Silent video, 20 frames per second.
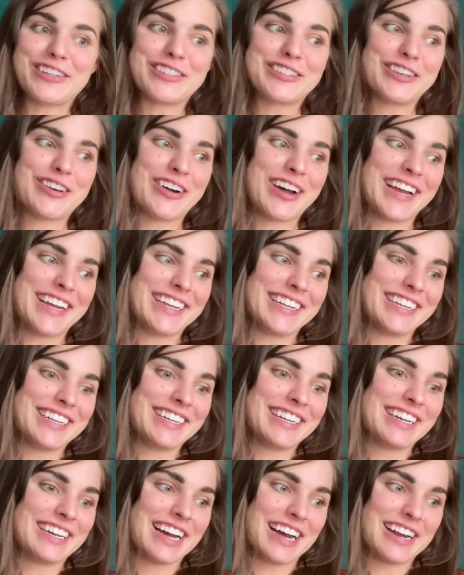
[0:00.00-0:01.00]
So I
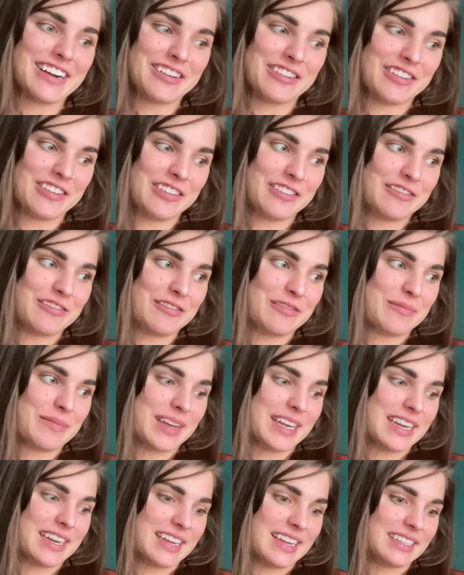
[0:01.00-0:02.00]
got all of my
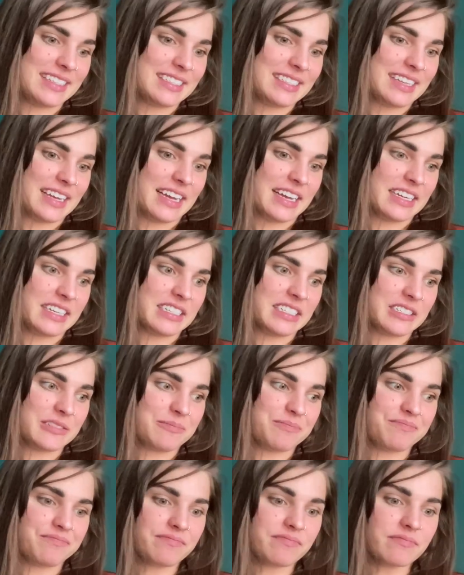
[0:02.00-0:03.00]
knits and
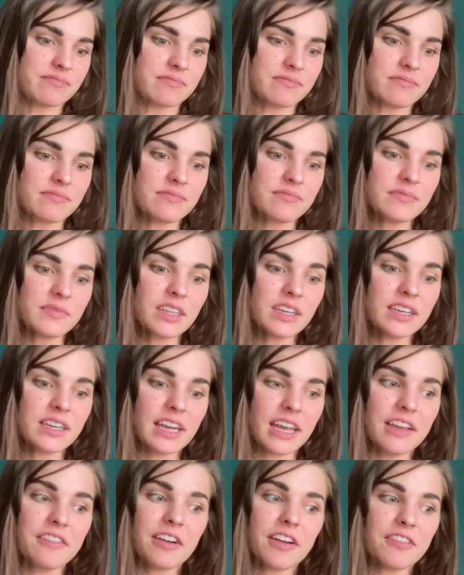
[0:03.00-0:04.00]

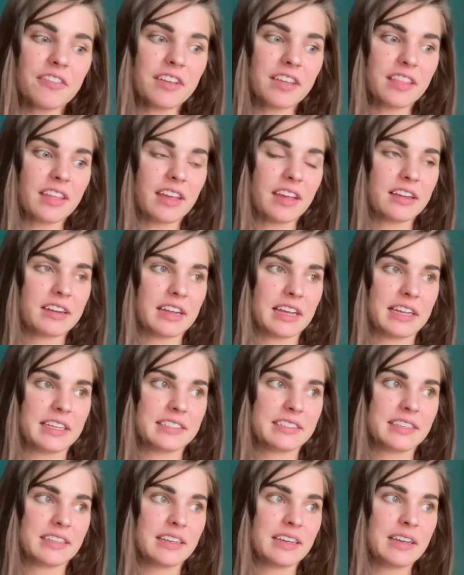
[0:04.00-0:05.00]
gave everything a
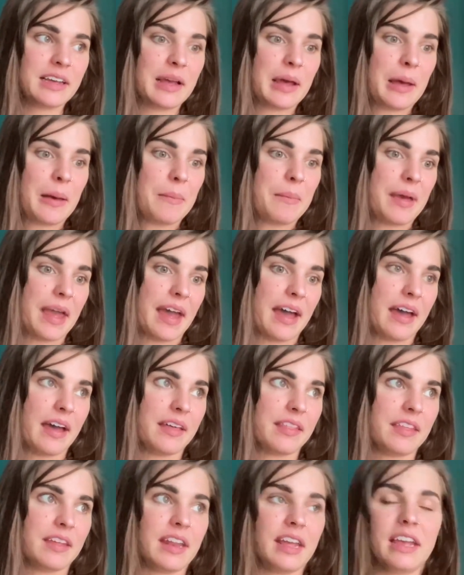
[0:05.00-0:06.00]
nice
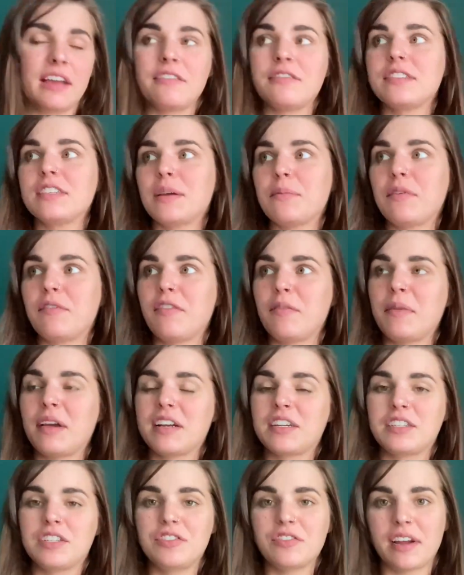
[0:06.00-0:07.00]
bath, and I have some of them
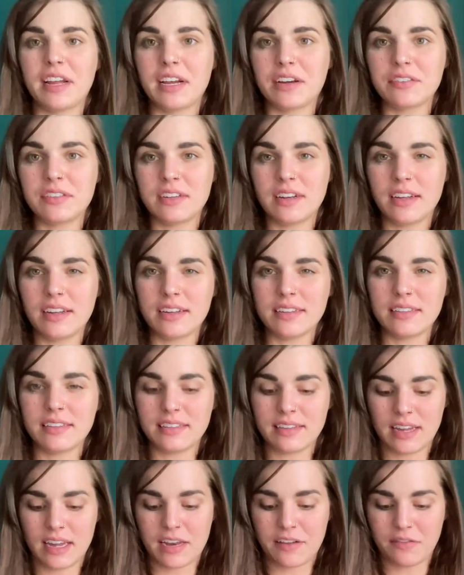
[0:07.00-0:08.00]
actually drying out today because it's
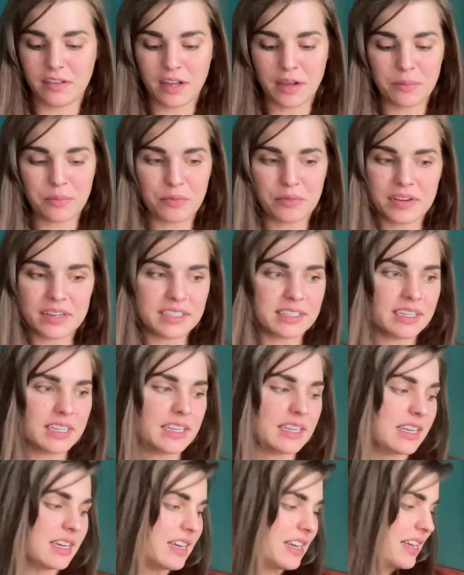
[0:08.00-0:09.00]
kind of like a
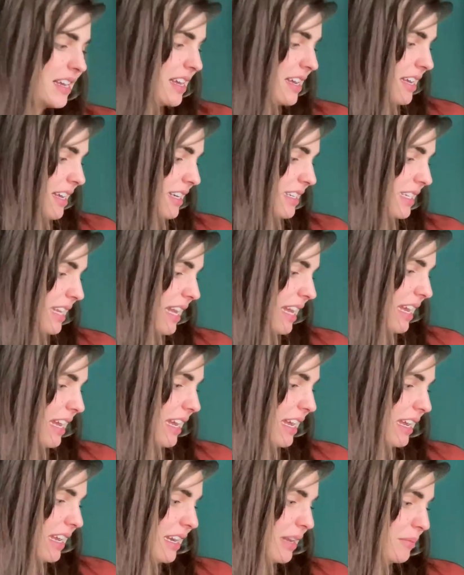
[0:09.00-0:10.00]
breezy
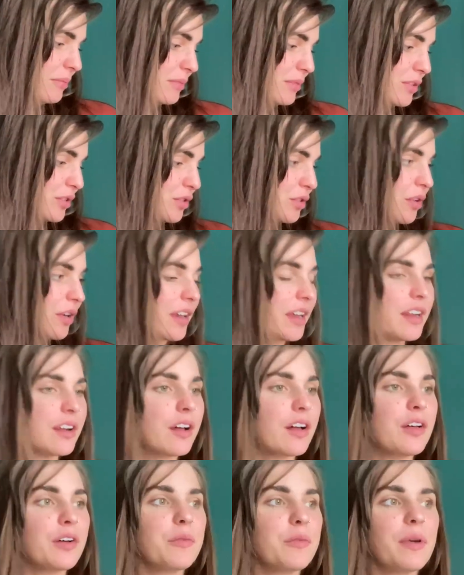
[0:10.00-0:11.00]
day, and I'm storing it
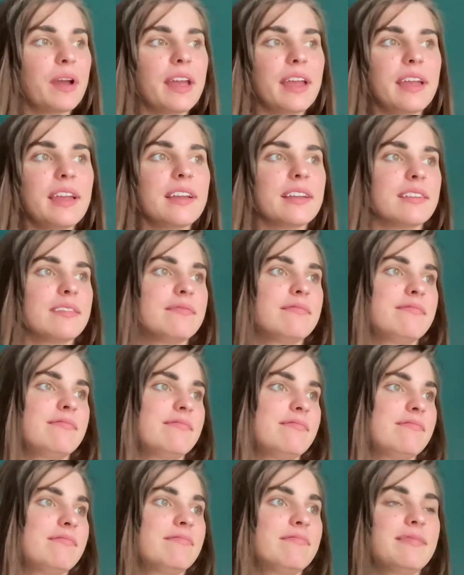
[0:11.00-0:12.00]
all away and
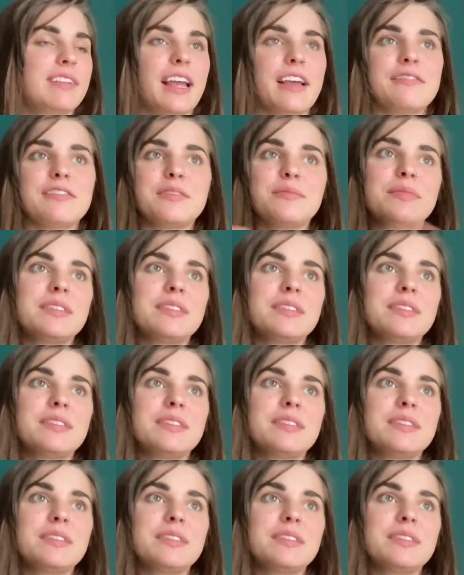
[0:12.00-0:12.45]
have some